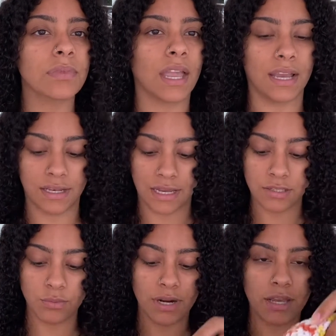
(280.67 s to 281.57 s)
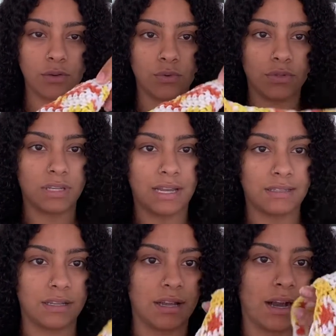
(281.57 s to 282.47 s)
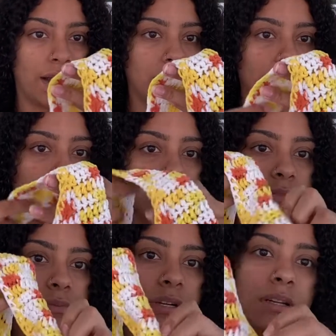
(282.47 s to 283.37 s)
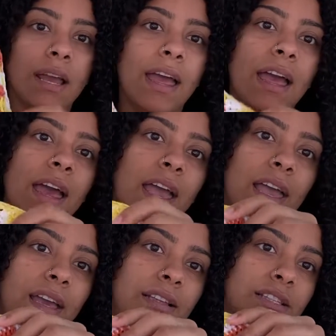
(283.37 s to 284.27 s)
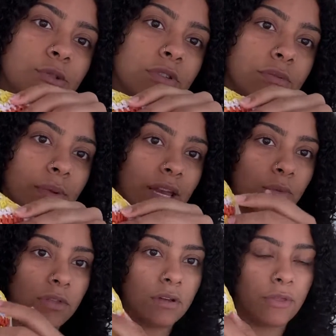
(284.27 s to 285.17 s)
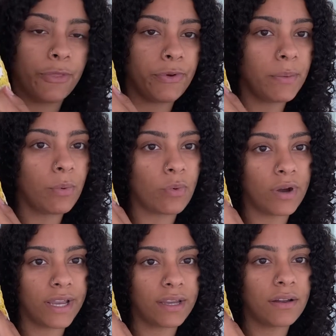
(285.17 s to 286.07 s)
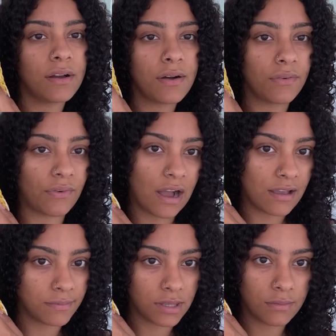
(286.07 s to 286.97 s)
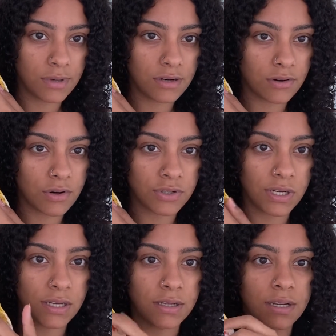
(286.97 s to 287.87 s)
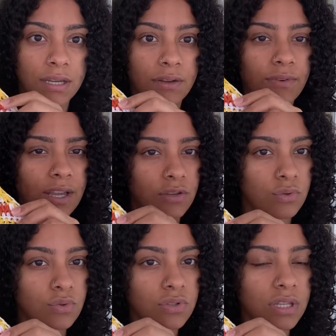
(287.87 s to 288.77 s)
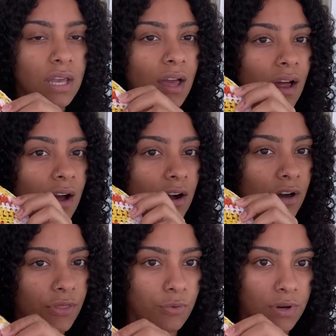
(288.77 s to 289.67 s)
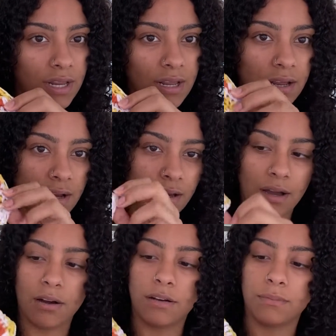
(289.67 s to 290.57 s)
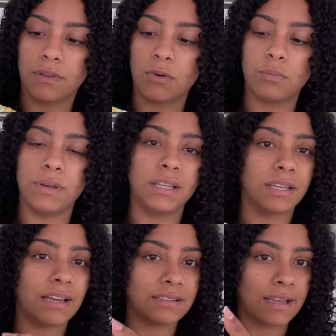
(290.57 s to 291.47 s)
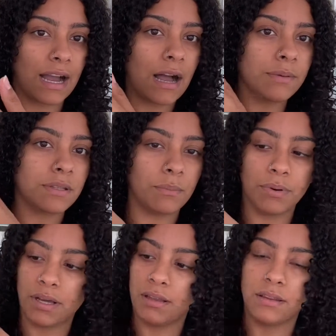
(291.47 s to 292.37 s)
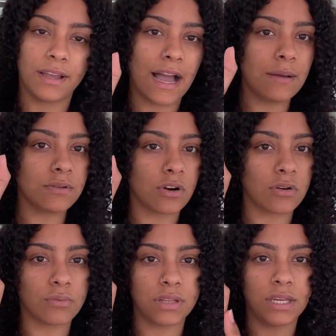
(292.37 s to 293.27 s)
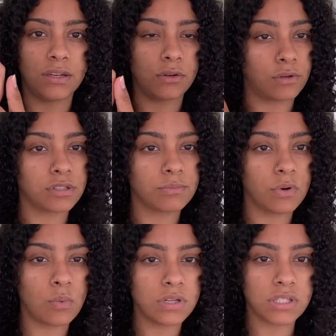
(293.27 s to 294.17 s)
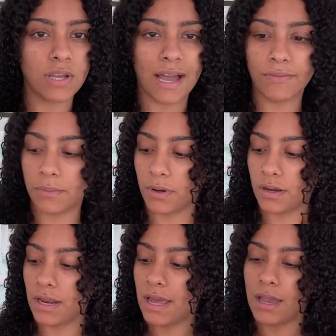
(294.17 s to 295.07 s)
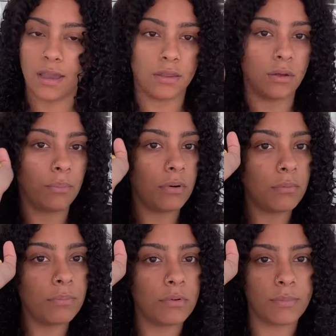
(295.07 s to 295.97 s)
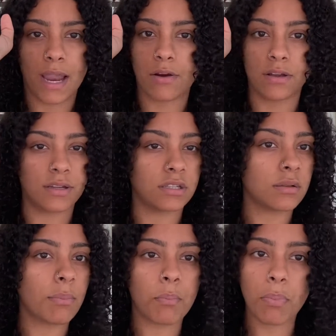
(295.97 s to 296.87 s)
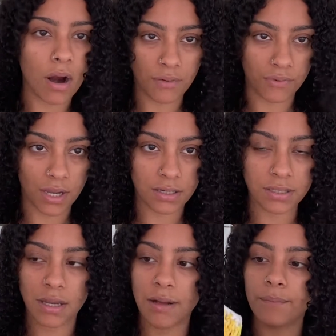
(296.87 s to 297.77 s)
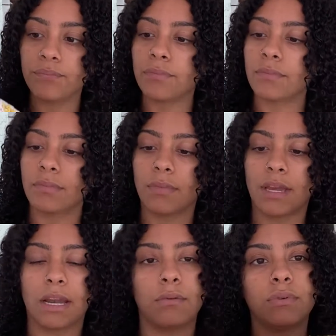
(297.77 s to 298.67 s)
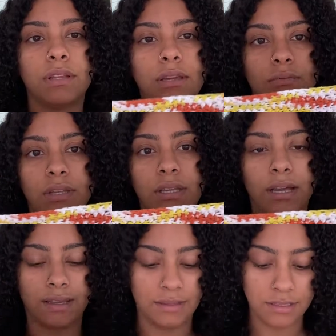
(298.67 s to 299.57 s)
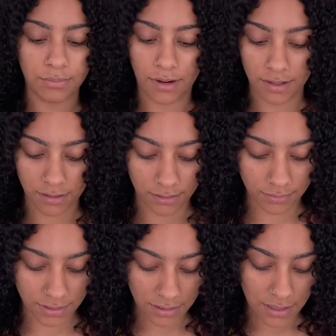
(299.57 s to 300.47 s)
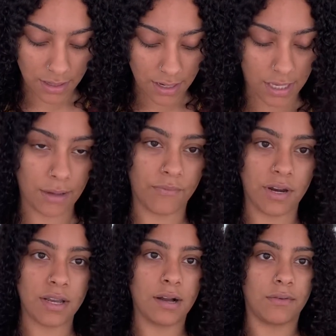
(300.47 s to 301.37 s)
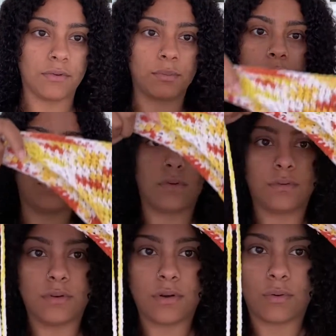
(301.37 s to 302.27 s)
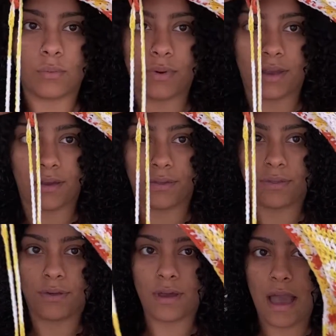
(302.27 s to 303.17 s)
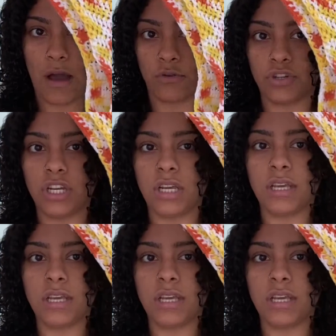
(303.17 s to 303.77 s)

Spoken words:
and that's what I used as a guide for this one. And this was made with a 3.5mm crochet hook. If I used a 3, there would be less gaps, but the gaps aren't really noticeable once you have them on, and the pom-pom area is perfect. and I really like these bottoms, and I'm very comfortable with how cheeky